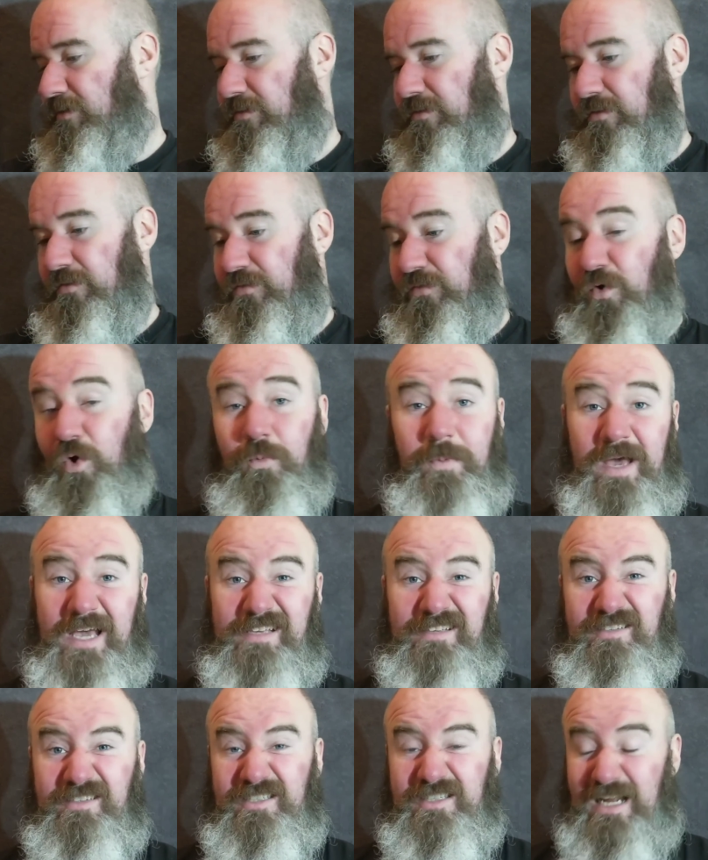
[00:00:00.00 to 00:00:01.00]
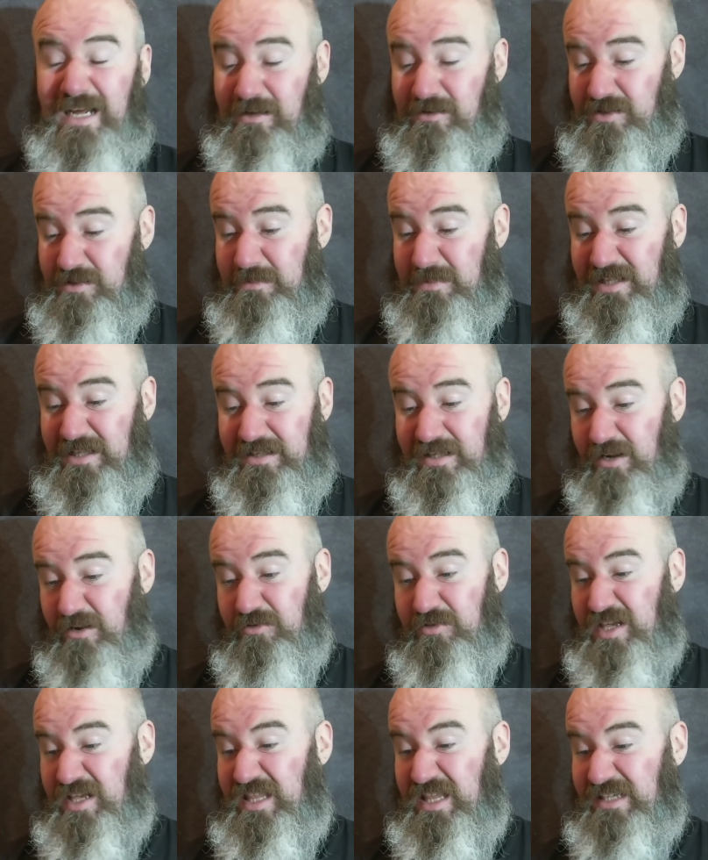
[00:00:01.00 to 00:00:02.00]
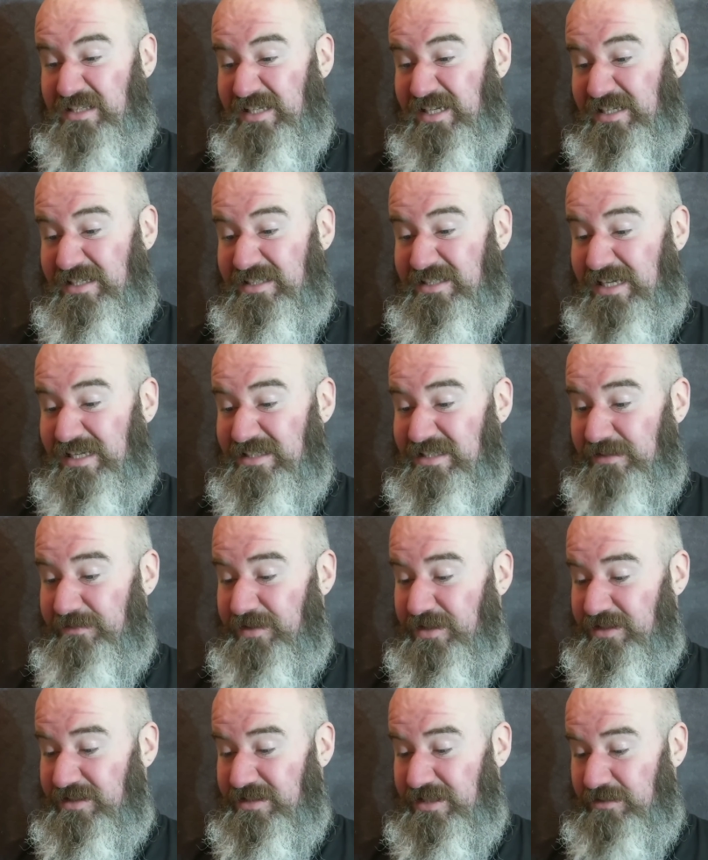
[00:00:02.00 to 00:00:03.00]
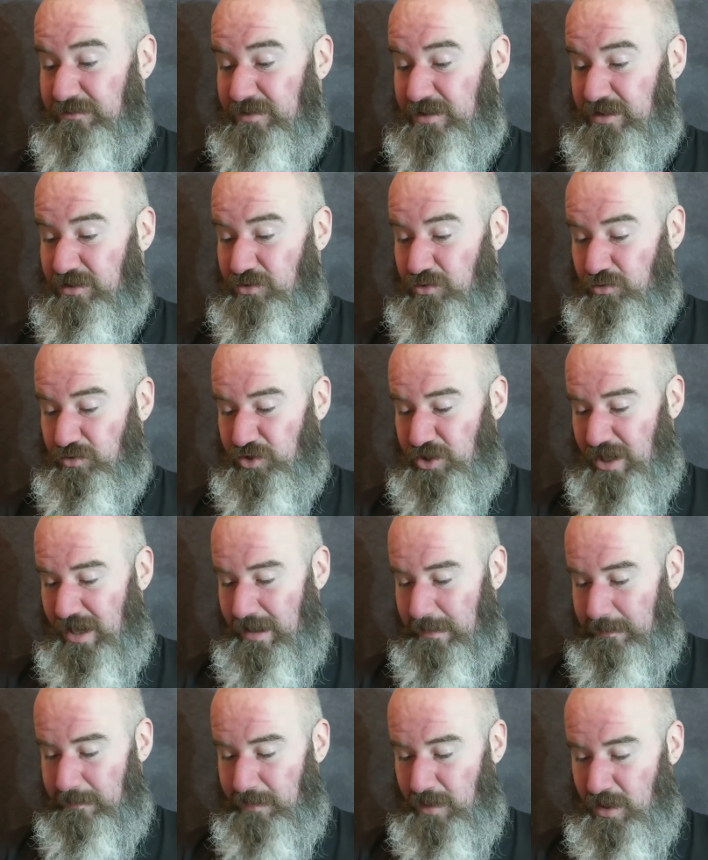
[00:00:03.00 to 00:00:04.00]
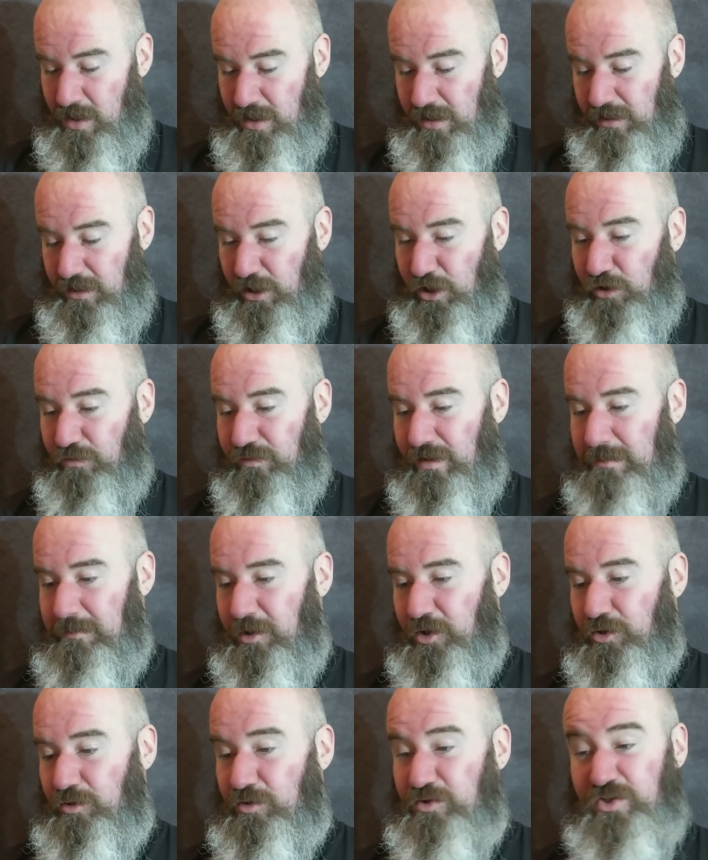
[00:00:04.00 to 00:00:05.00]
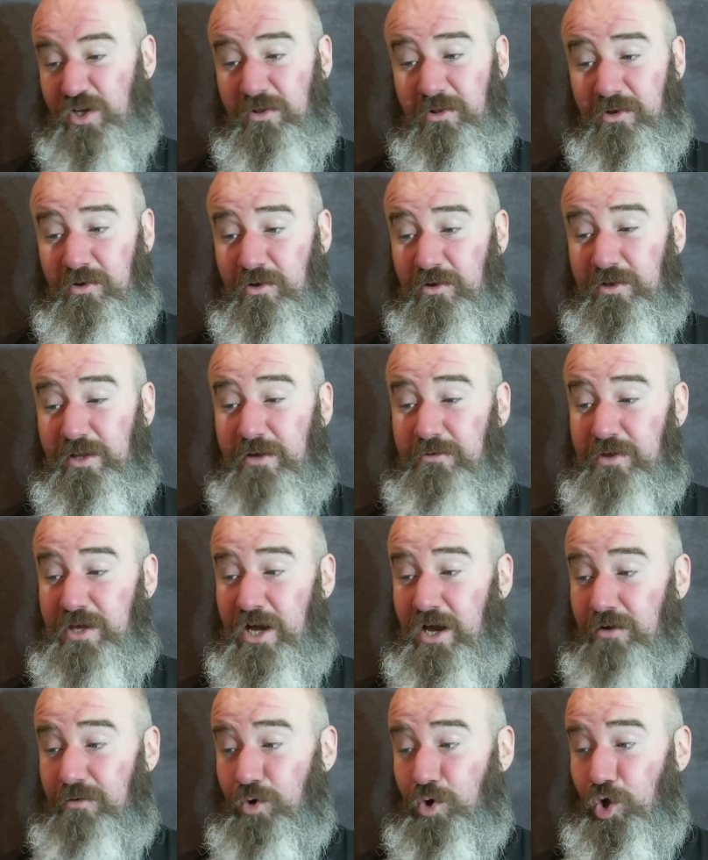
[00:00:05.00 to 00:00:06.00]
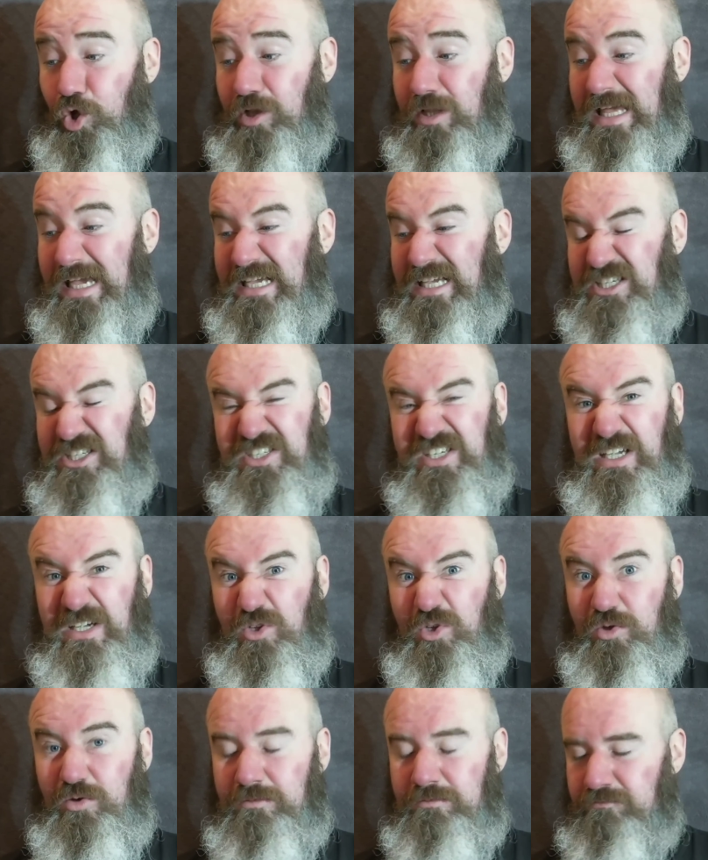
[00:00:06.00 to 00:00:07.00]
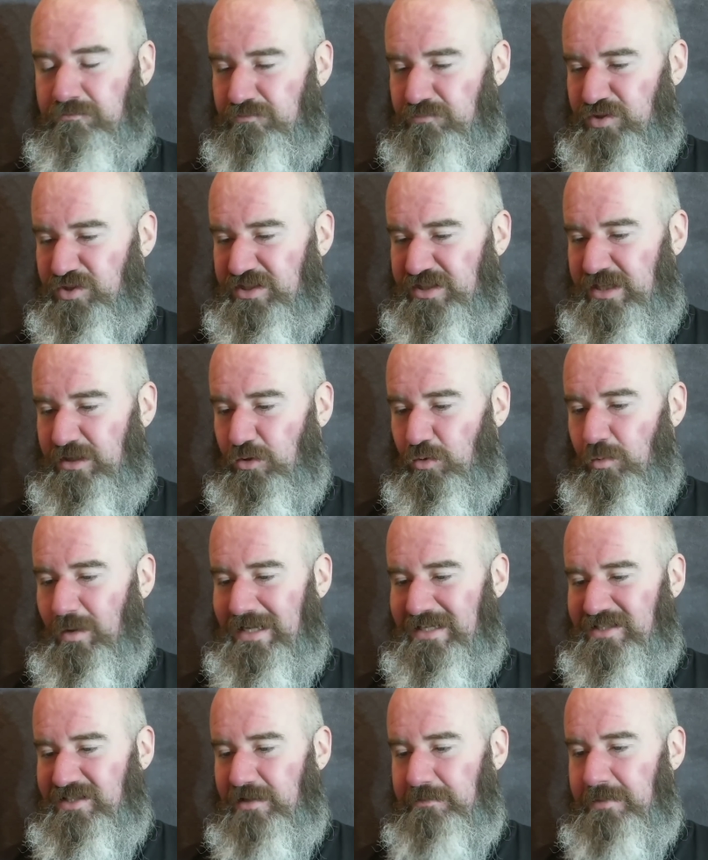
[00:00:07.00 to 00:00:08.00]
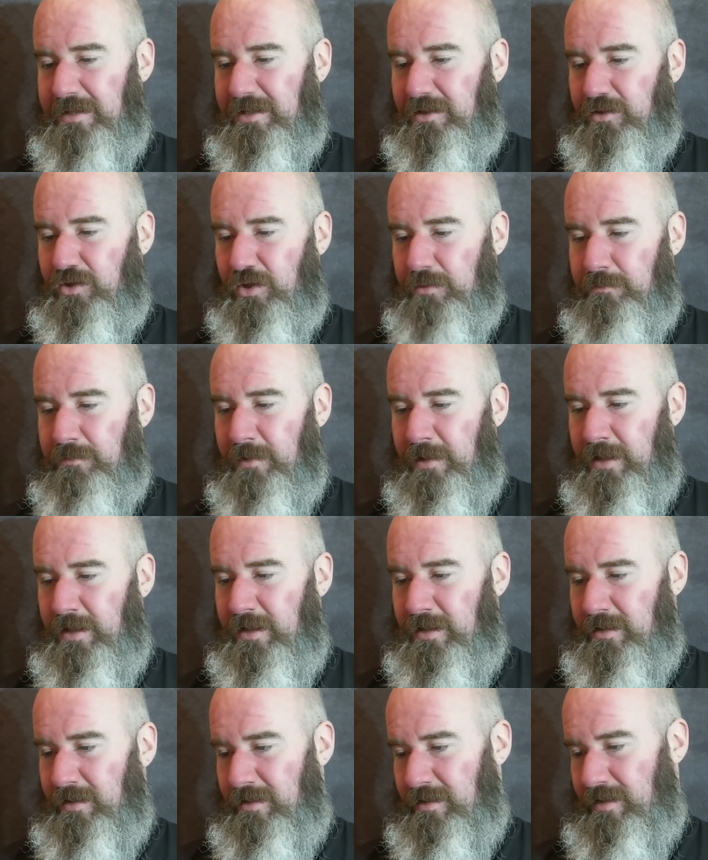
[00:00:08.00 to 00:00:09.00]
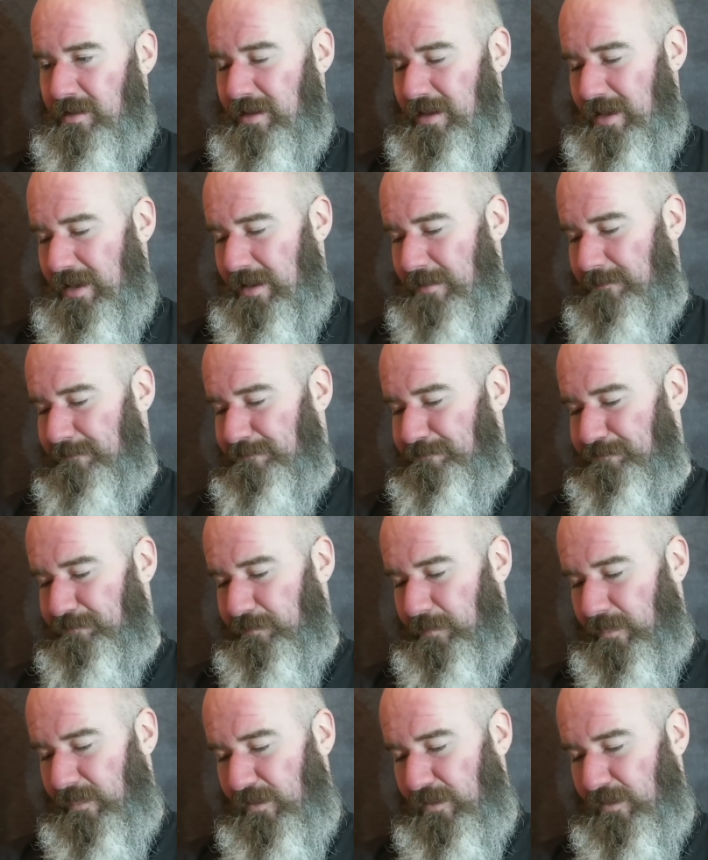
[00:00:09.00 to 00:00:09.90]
4 pages in how to build. I don't think that's excessive considering they're such lovely models, although they are all like single ways to build them.